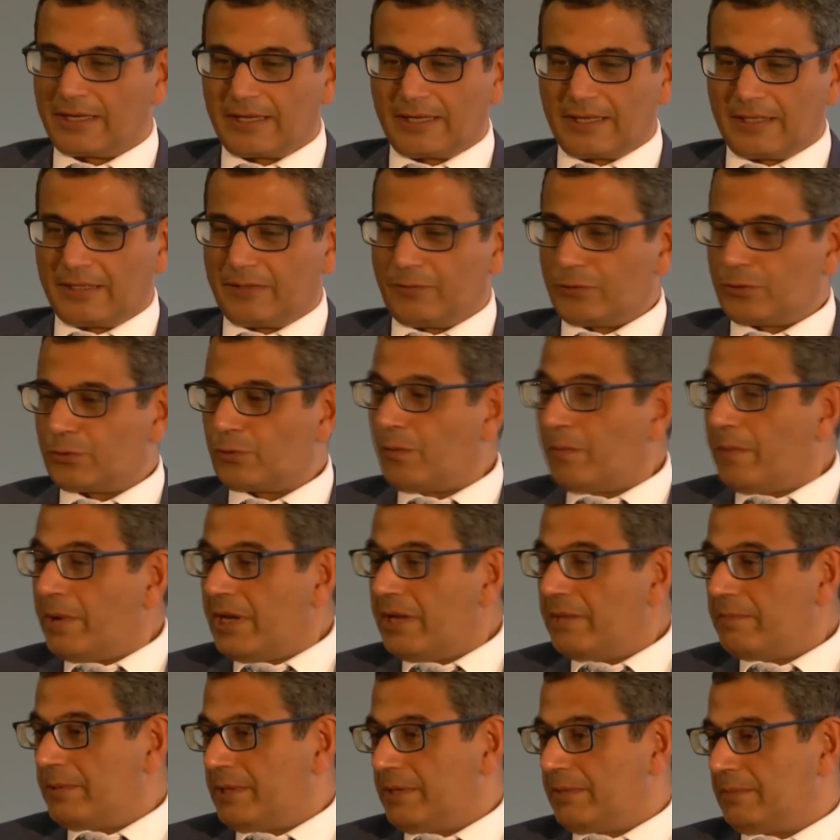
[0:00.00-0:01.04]
There were so
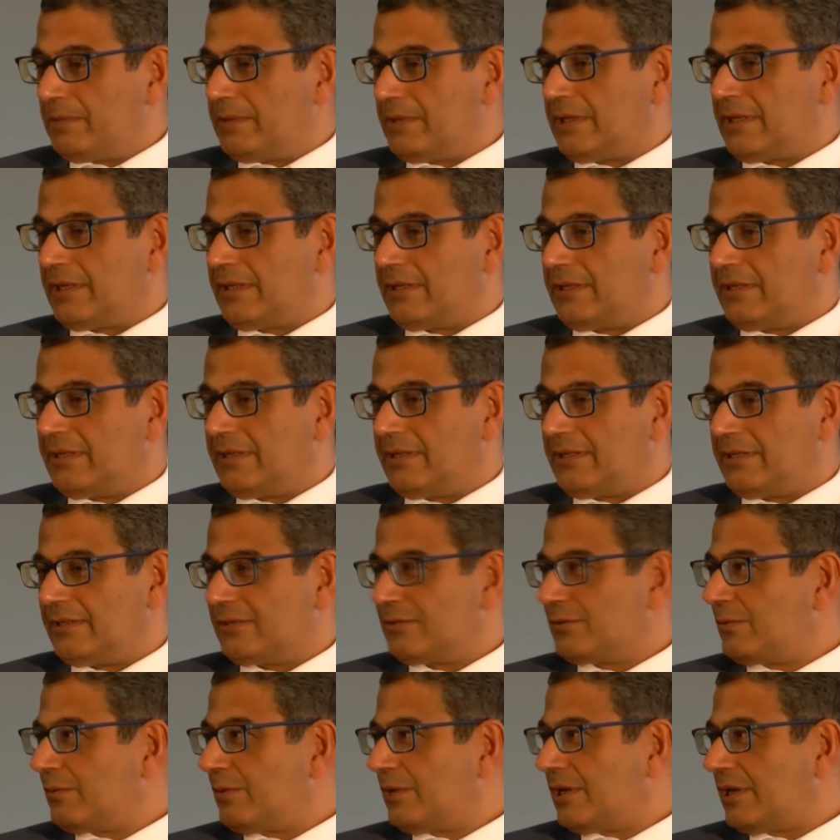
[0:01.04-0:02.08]
many people at the
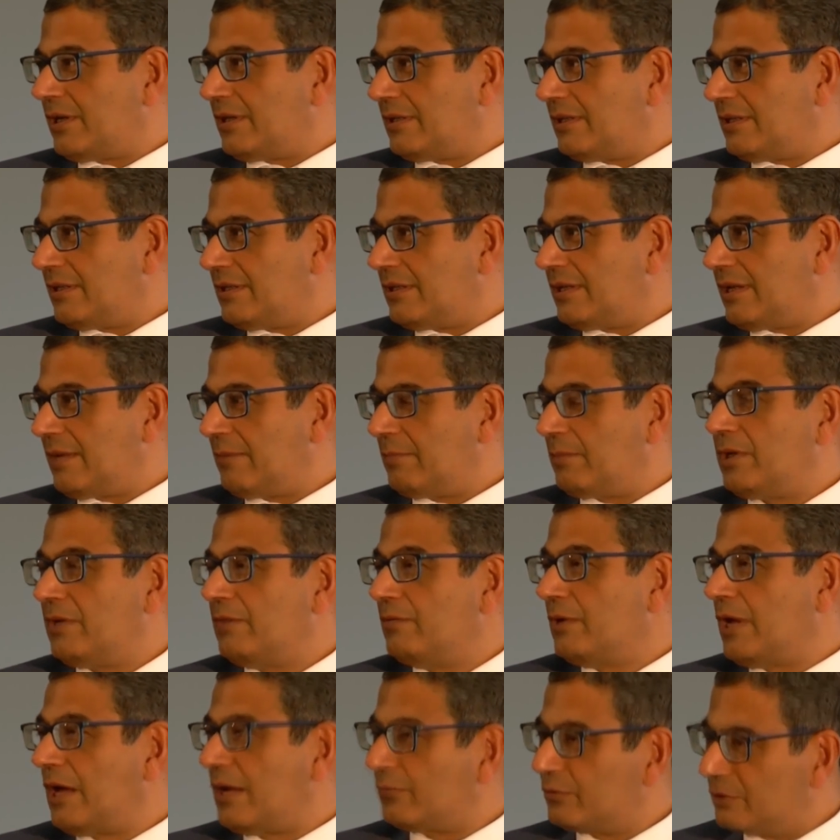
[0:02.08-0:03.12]
Square at that time, but
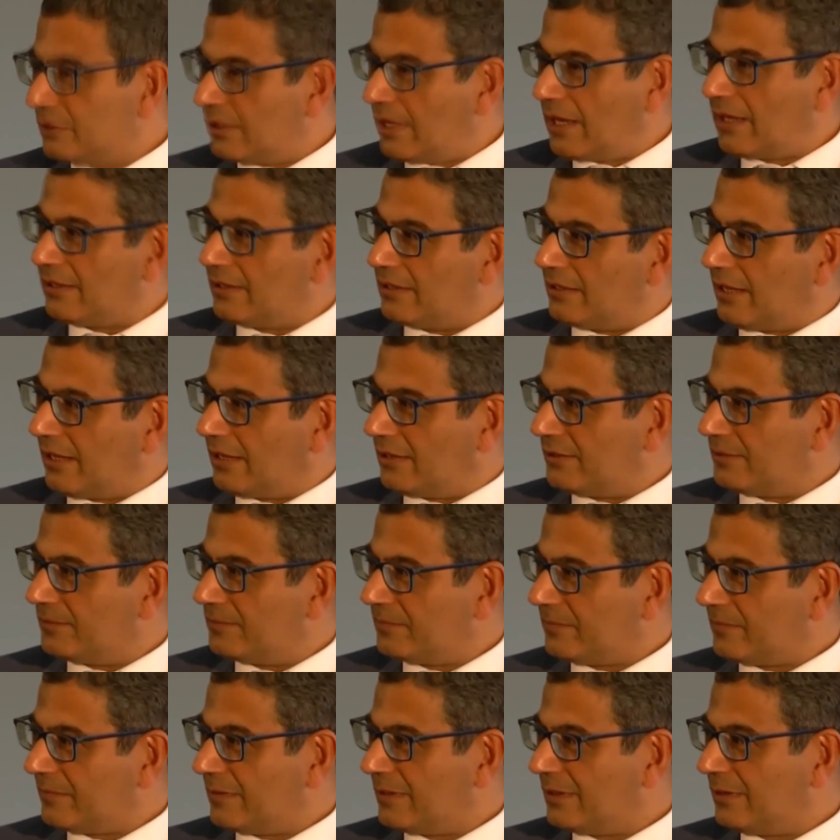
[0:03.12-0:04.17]
even outside that,
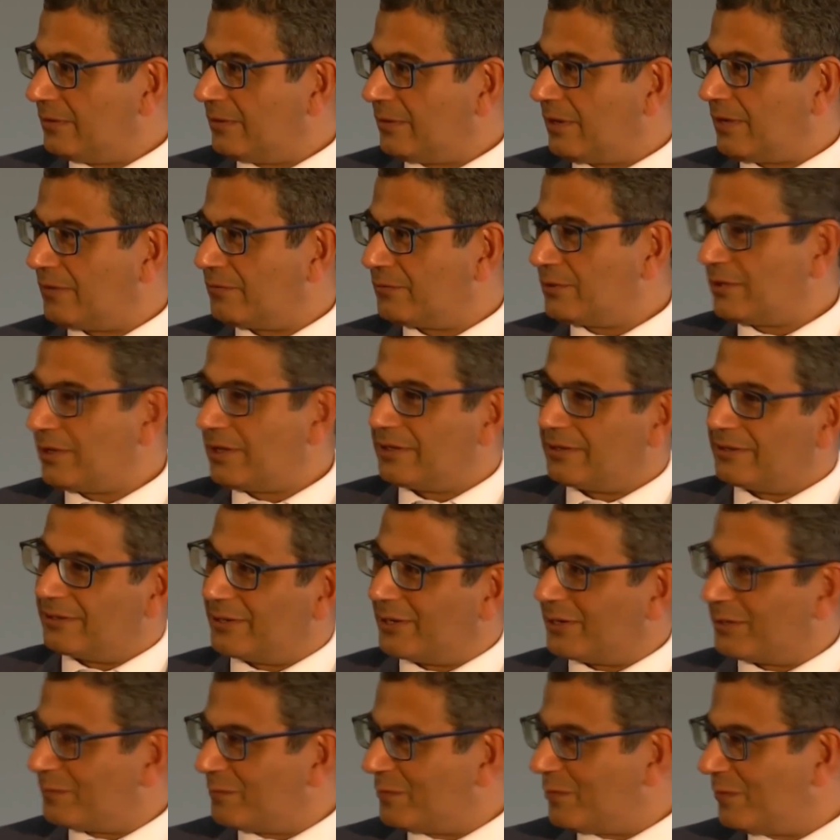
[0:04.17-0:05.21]
I've shared
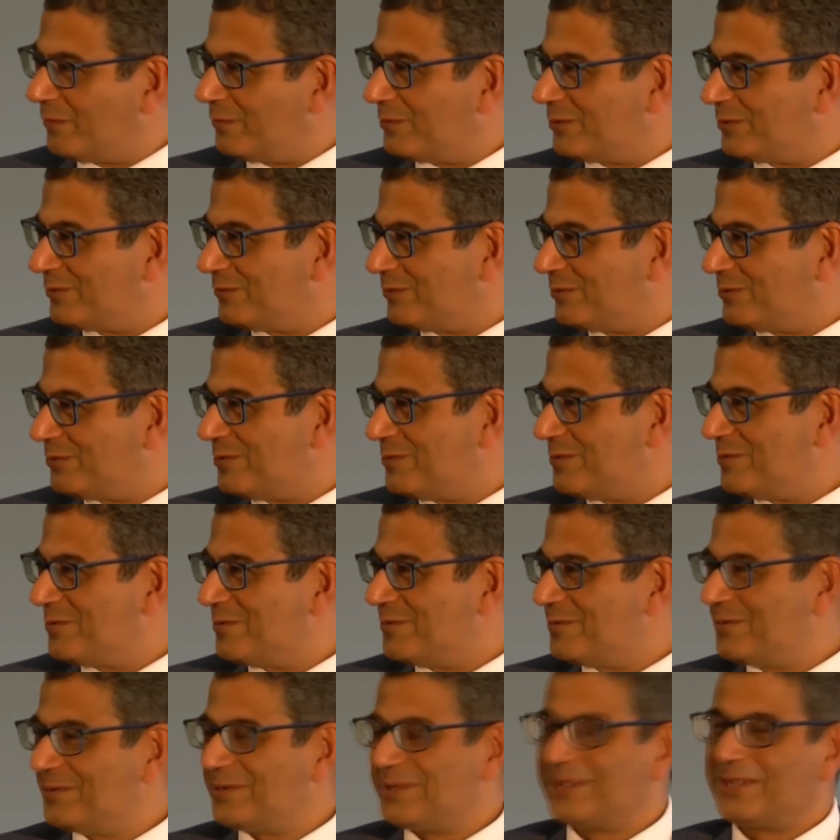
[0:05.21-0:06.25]
great moments with
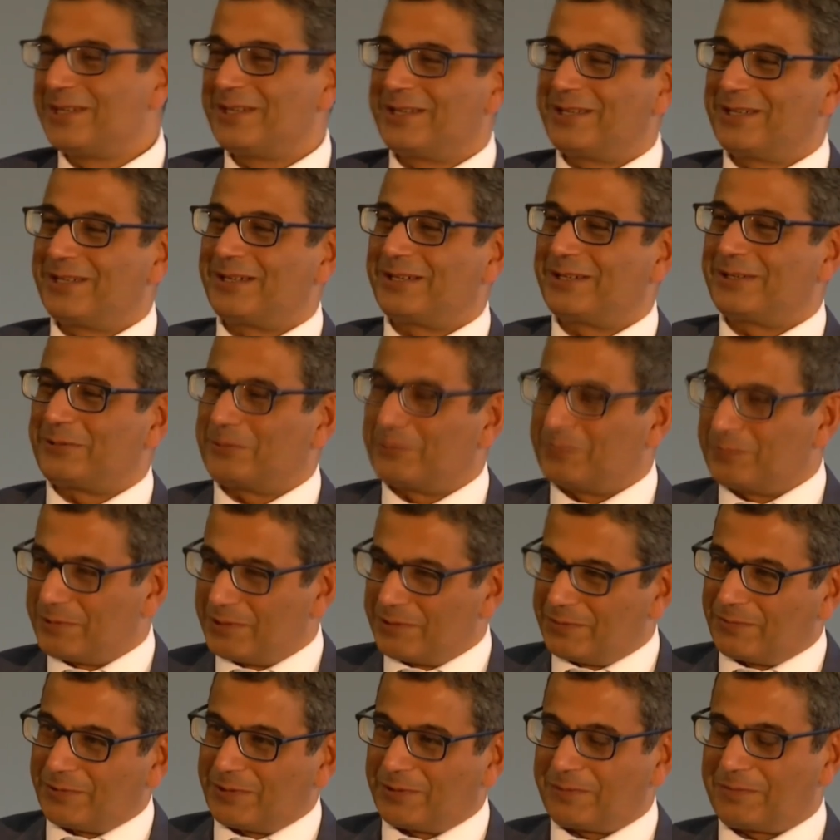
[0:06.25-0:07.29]
you. You've
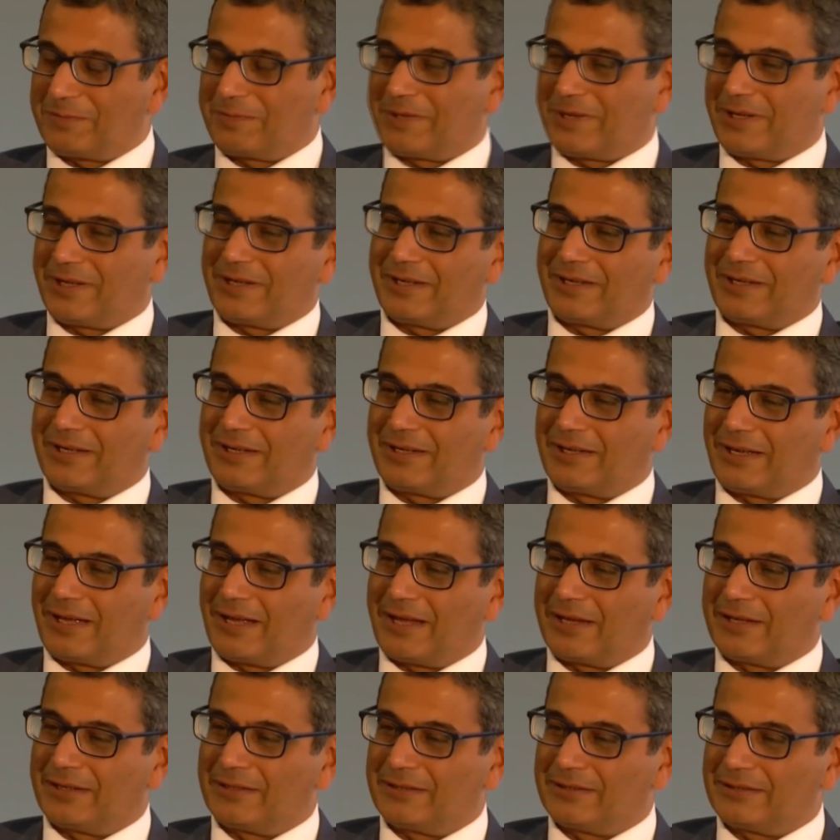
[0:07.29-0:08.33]
been one of my
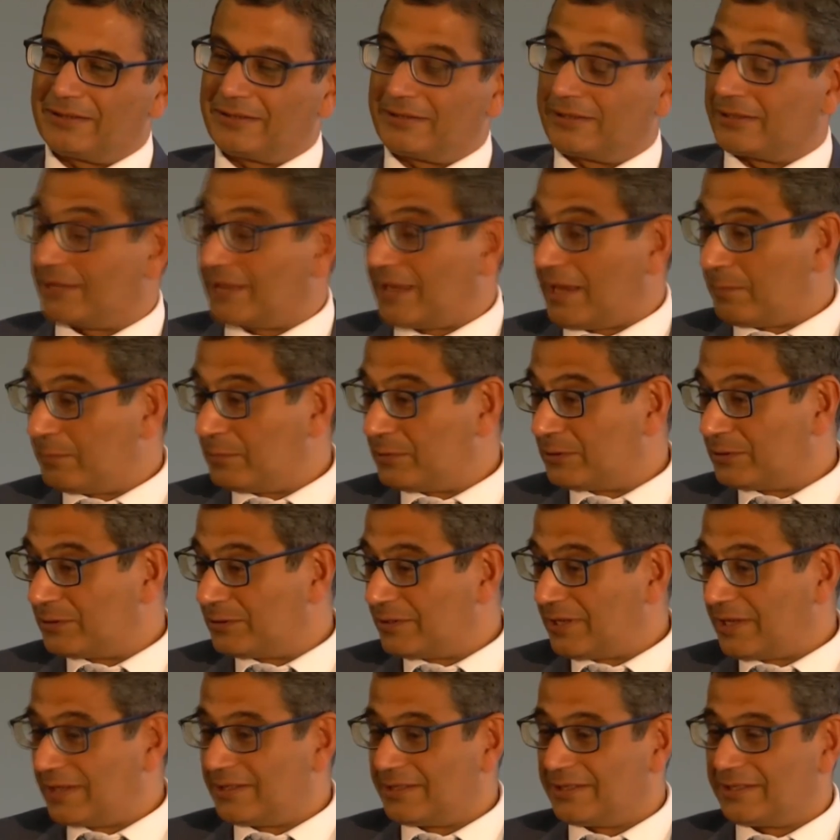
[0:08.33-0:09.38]
idols, Kapil
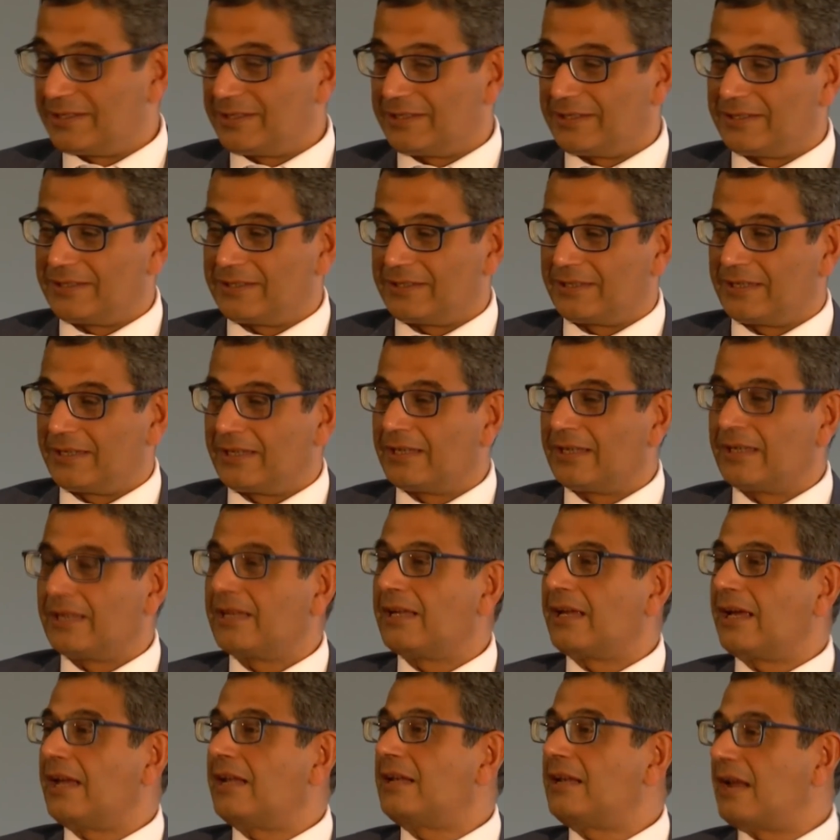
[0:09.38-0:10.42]
Sethi,
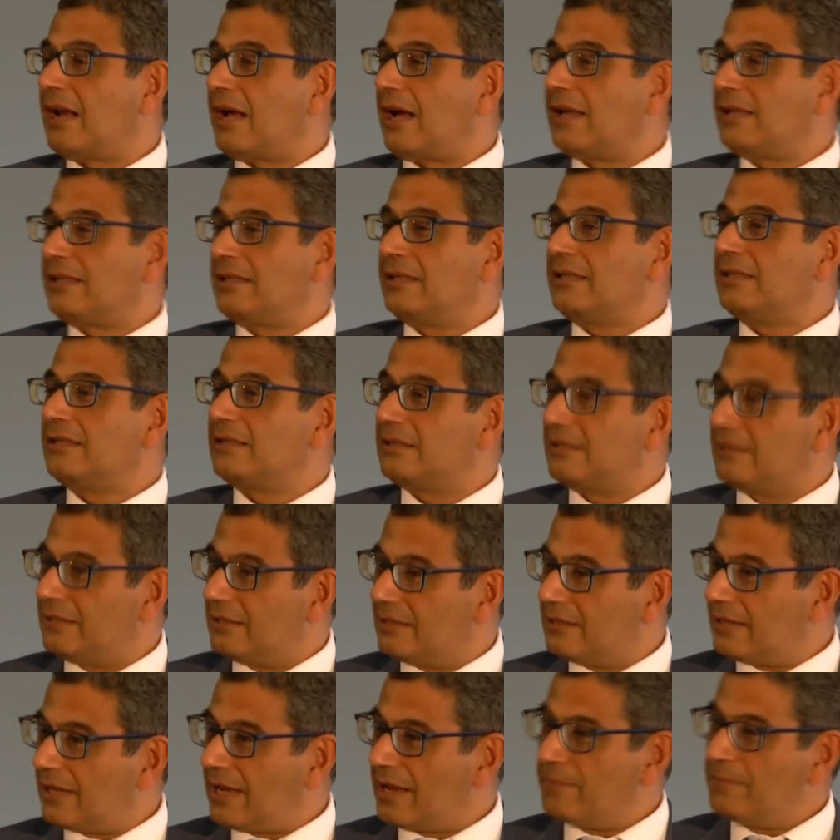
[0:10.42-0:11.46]
and I think the
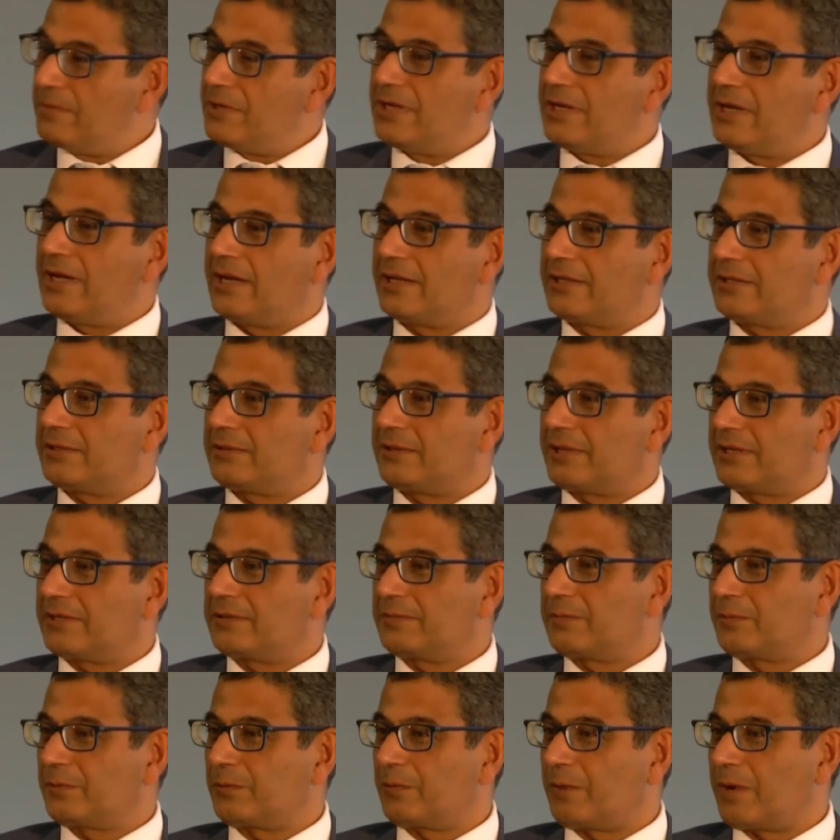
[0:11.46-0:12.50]
MDS has
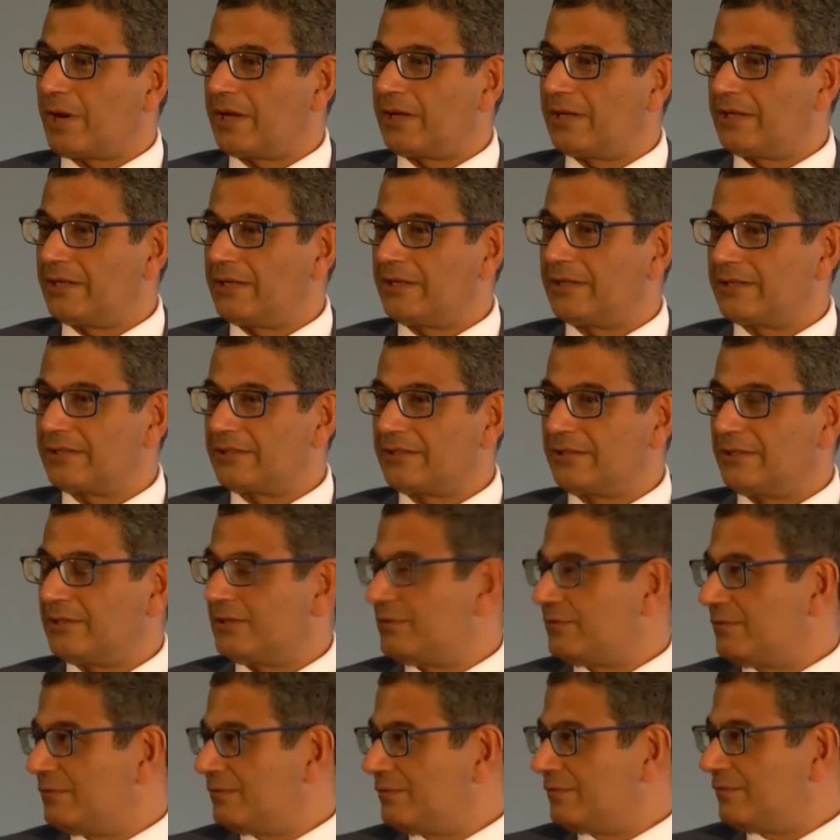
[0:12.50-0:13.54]
provided us
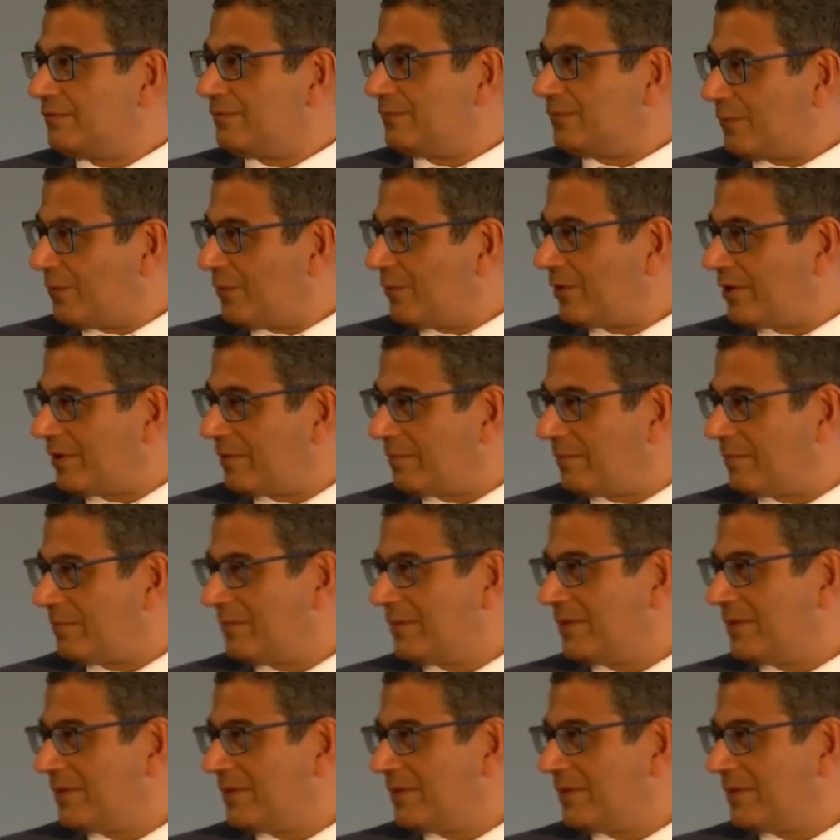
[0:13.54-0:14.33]
this forum